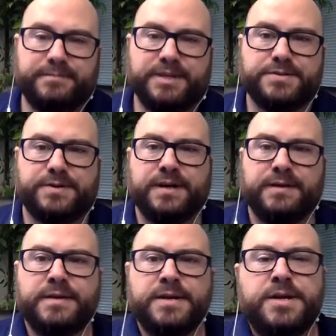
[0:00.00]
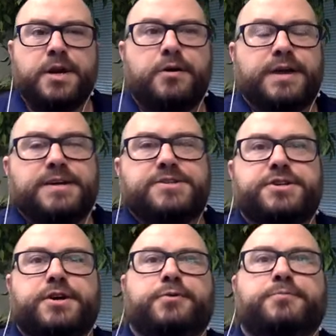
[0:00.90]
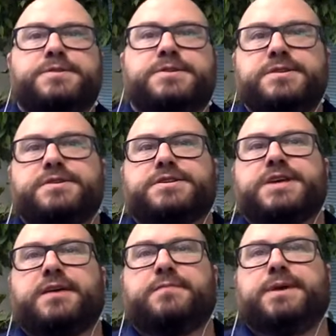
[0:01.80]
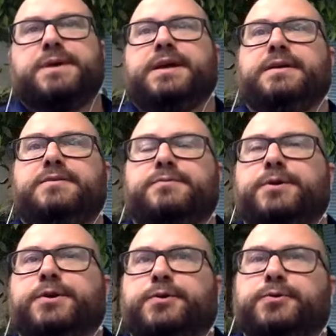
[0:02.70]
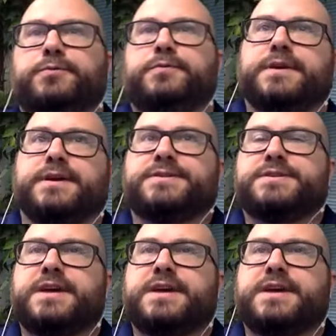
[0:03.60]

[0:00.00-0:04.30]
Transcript: That's right. Okay. So take me through this.